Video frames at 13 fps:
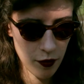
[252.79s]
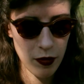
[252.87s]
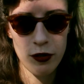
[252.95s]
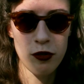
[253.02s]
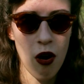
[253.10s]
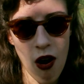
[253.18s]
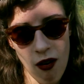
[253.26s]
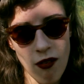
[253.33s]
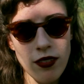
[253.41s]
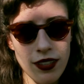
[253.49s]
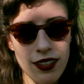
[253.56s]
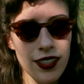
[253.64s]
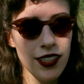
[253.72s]
Baroque,
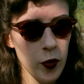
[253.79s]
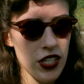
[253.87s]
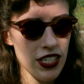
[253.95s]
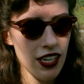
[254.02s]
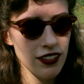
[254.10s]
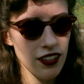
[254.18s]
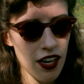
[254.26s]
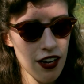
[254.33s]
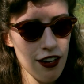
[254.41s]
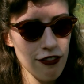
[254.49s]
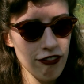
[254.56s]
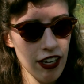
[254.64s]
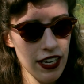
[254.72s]
which I
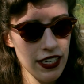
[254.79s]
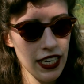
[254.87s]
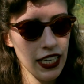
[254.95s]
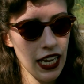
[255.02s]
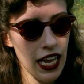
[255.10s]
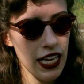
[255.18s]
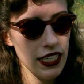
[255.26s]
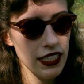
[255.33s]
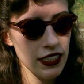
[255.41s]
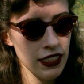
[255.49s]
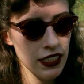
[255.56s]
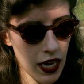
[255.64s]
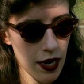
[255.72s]
love, and
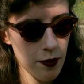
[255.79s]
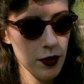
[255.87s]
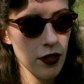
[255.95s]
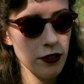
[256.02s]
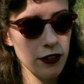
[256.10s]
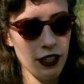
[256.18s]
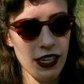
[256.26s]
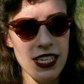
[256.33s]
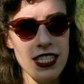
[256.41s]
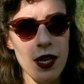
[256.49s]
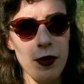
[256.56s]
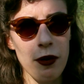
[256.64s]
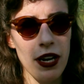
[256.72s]
again, I'm not
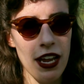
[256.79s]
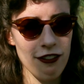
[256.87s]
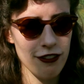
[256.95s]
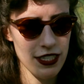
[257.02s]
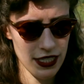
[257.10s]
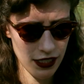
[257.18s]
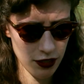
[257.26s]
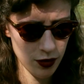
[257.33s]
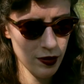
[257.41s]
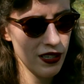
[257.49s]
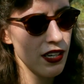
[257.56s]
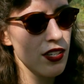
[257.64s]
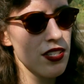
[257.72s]
crazy about every single
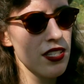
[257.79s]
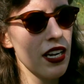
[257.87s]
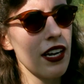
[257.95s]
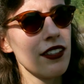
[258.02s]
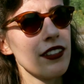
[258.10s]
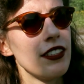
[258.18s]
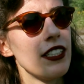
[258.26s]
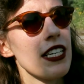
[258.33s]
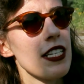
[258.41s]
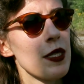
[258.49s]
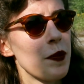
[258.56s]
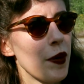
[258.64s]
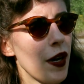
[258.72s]
Baroque style there is,
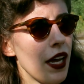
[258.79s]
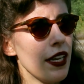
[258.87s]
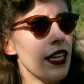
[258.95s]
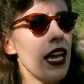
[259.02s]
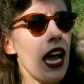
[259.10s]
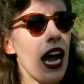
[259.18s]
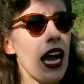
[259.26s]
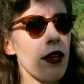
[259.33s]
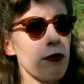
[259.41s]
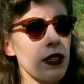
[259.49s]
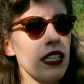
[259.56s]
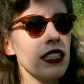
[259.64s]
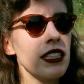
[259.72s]
but I
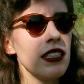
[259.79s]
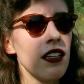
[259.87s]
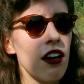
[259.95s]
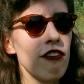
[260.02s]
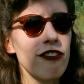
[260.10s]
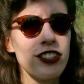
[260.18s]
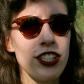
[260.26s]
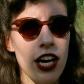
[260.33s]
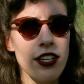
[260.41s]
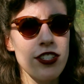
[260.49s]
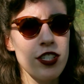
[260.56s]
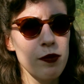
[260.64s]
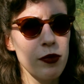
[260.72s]
really love
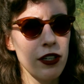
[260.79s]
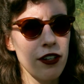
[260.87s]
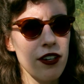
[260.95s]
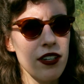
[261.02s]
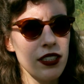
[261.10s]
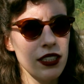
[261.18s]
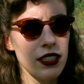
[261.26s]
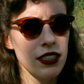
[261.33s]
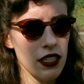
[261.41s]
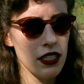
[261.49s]
Dutch Baroque.